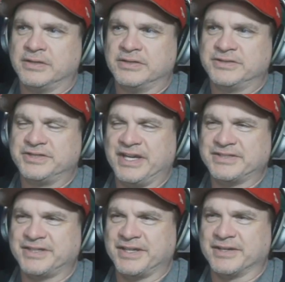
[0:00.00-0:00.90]
She
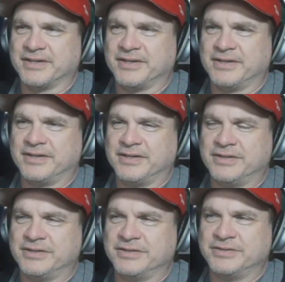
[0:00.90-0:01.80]
has like
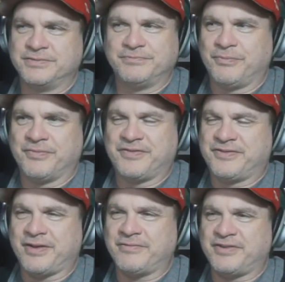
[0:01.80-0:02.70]

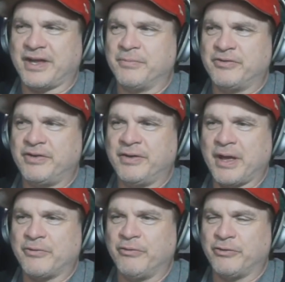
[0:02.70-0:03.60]
7 seconds. I mean,
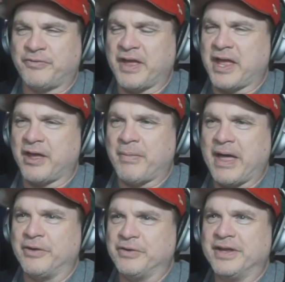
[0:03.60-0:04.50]
she was thinking
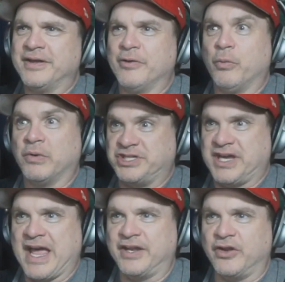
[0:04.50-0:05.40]
about what she
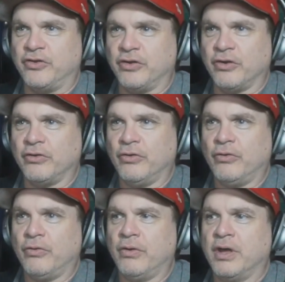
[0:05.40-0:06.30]
had to
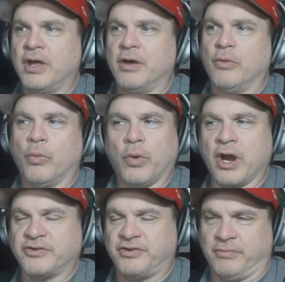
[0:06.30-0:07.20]
do,
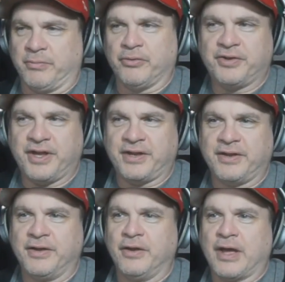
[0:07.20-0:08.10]
where she would put it,
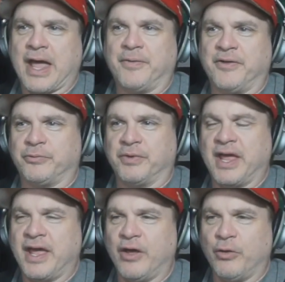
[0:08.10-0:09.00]
how this would
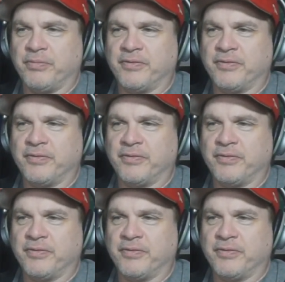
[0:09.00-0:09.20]
help,